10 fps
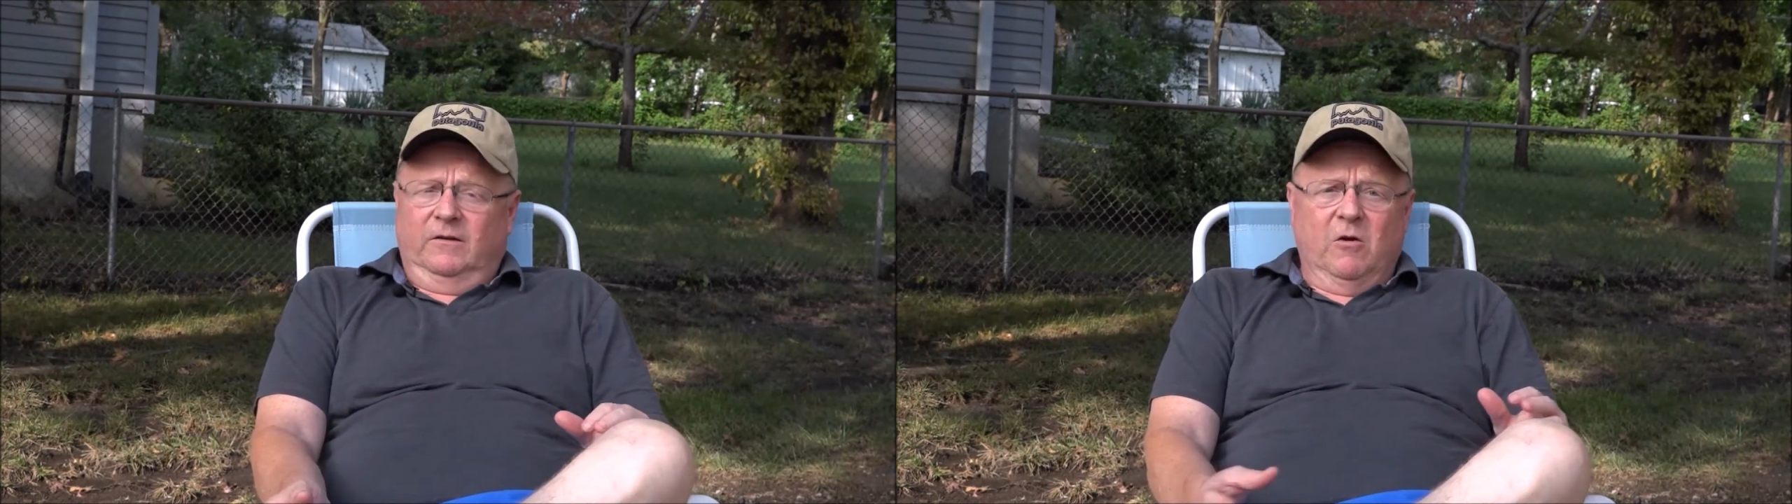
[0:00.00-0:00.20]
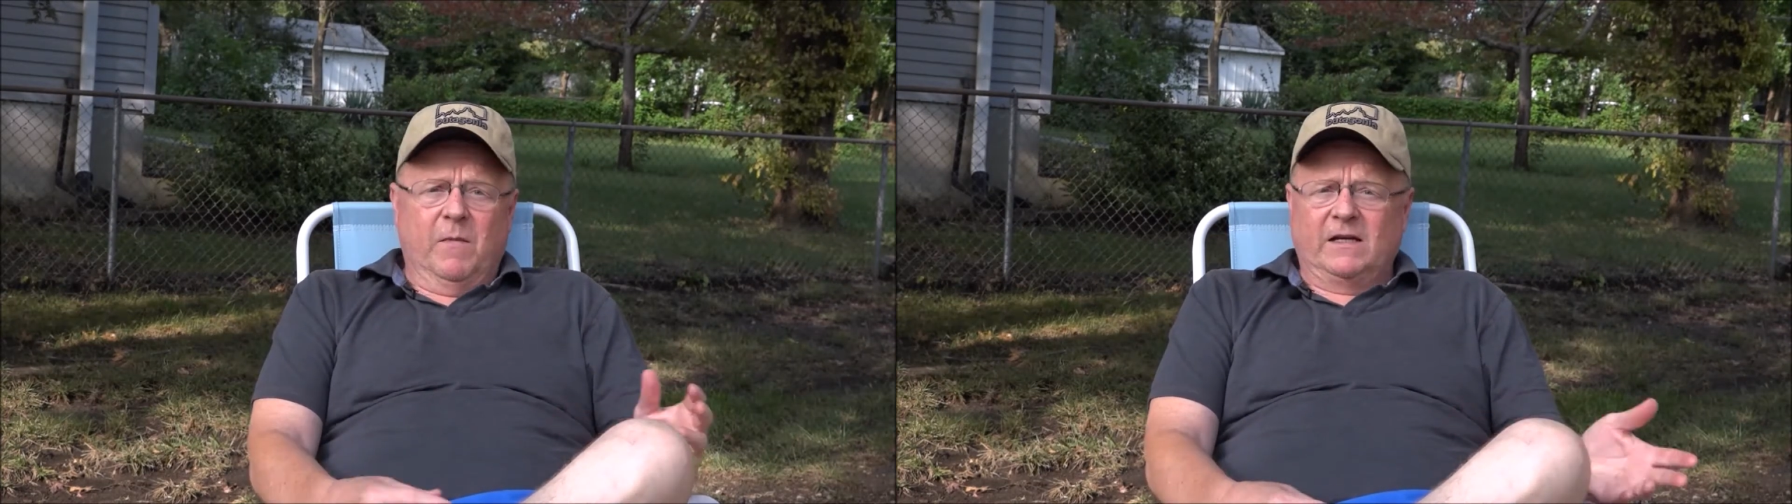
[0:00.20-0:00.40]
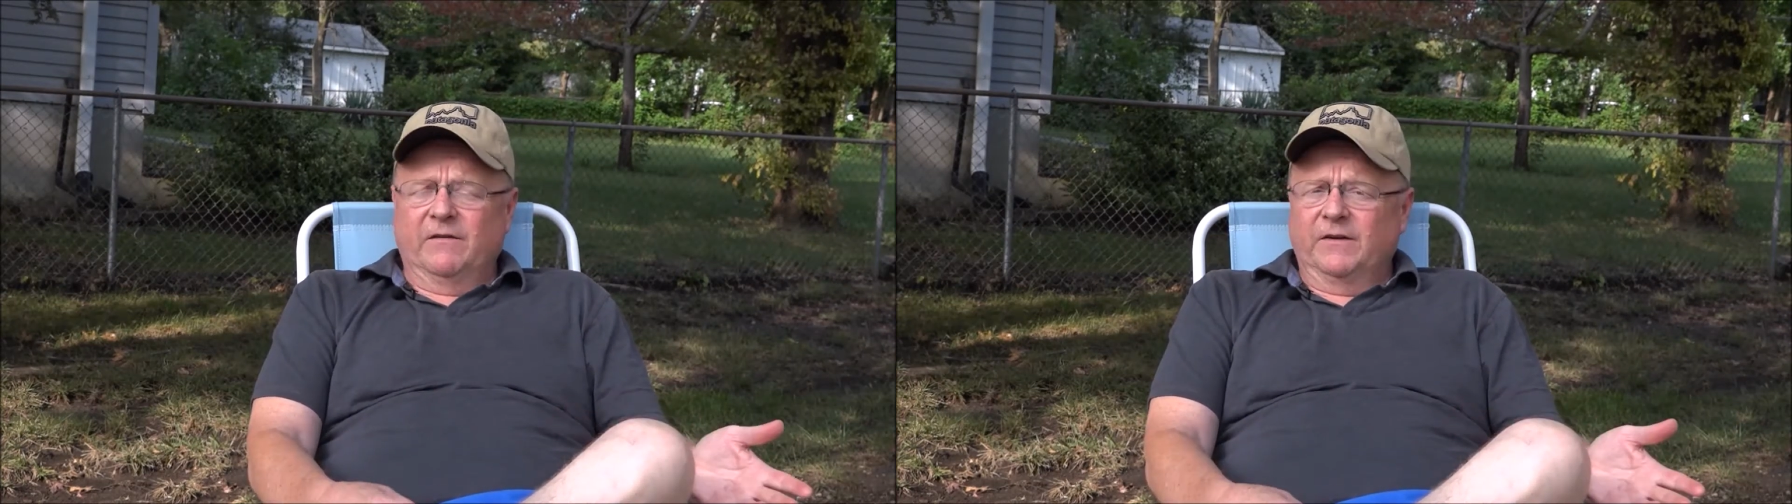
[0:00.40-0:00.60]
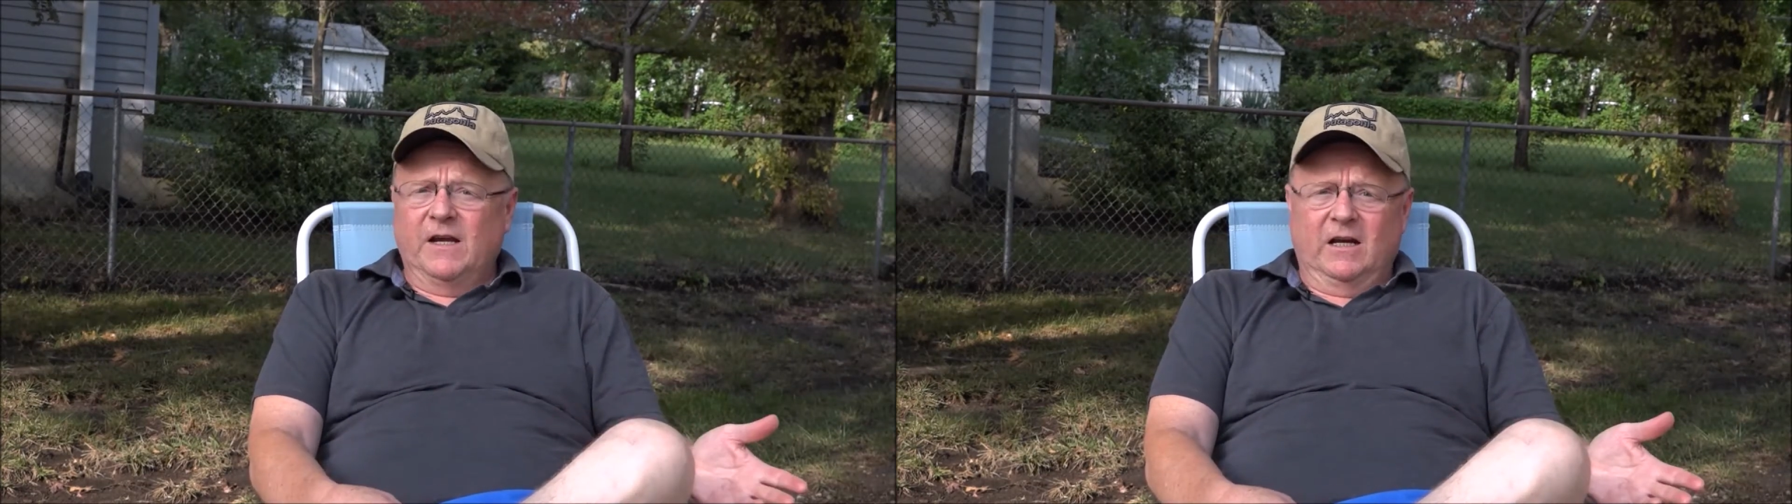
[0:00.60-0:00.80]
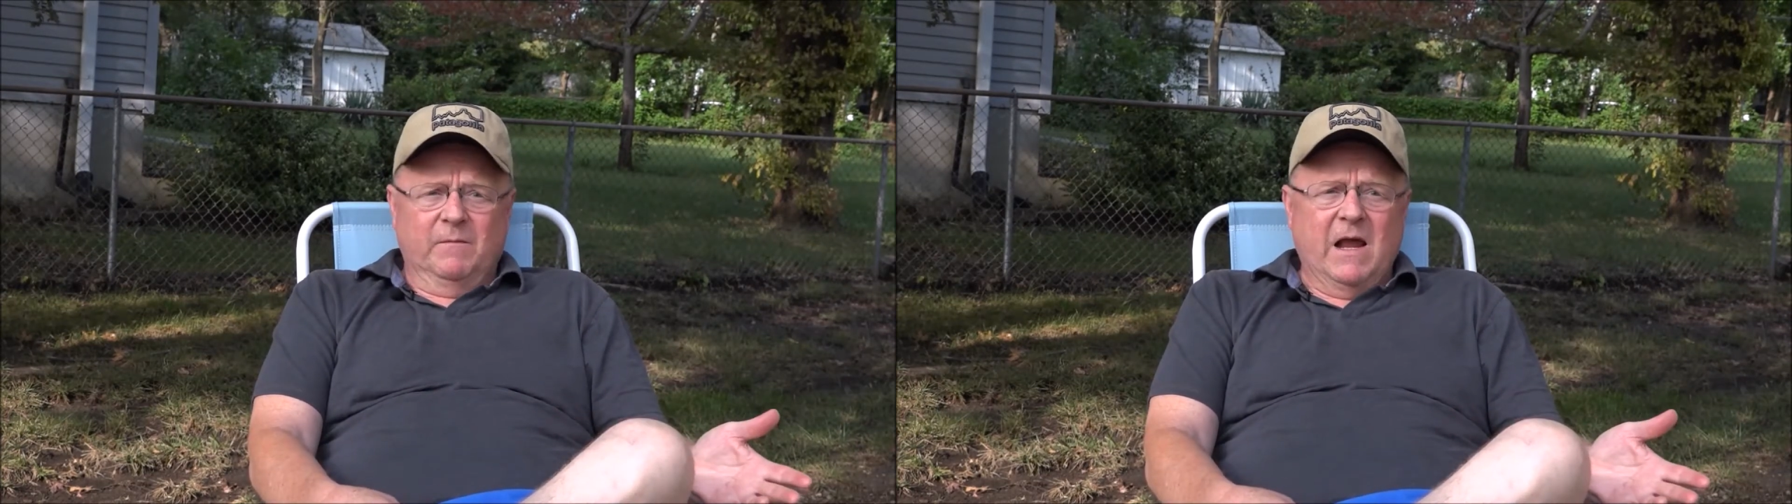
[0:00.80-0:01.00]
go back to the
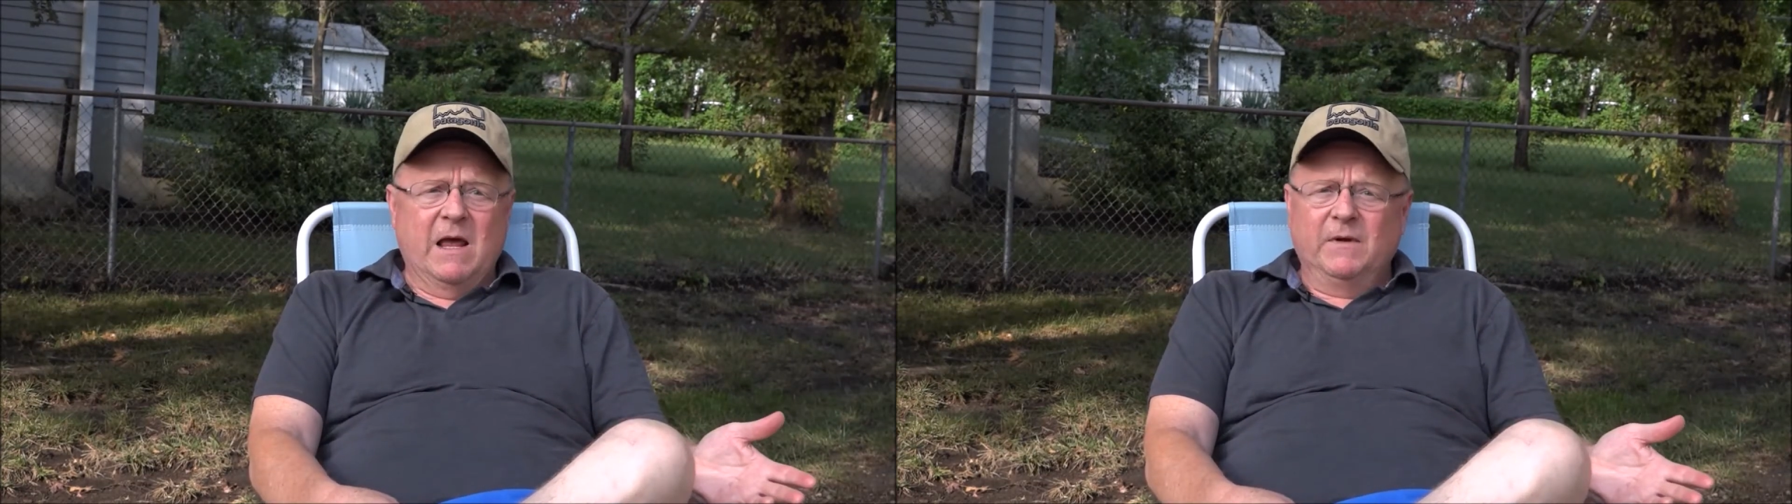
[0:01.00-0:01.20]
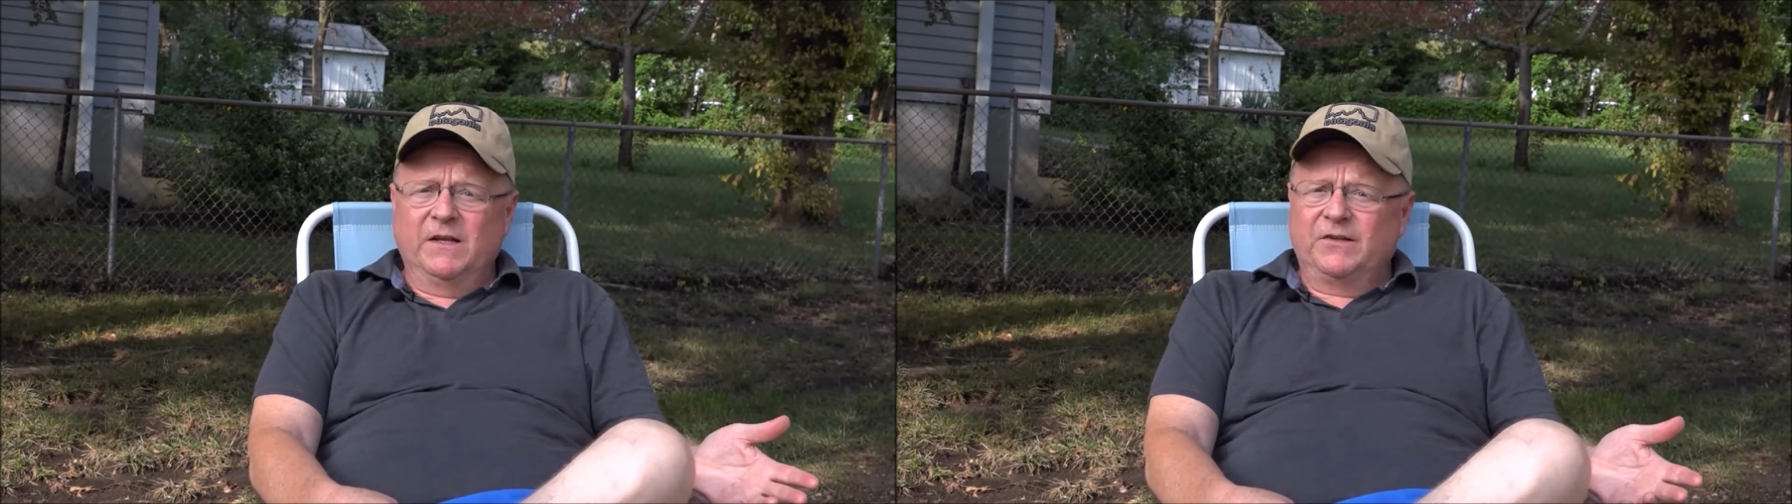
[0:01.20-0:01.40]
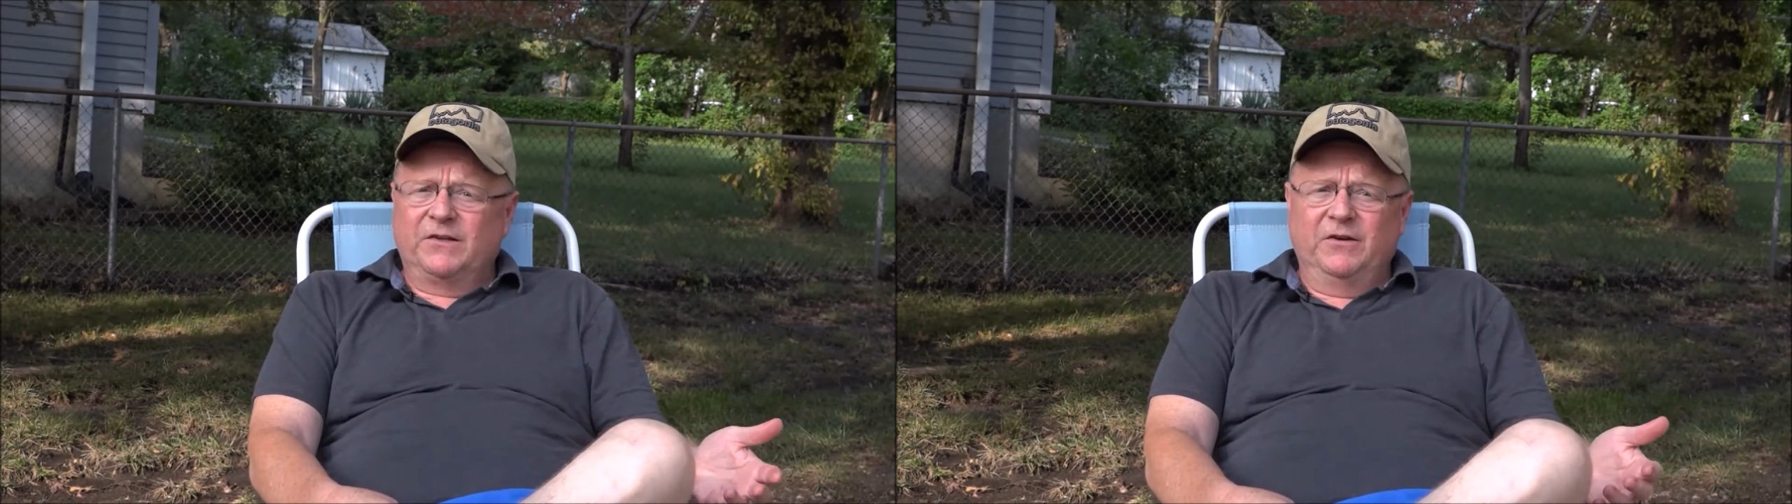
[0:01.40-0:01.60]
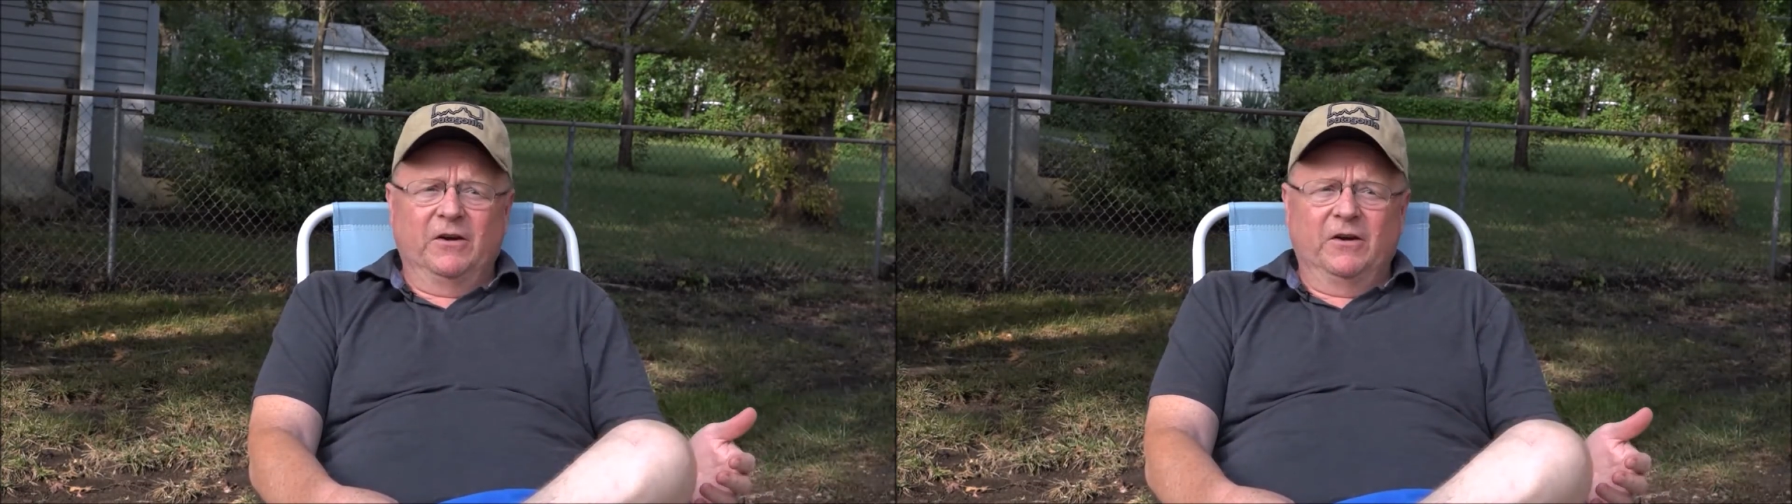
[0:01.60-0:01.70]
ten commandments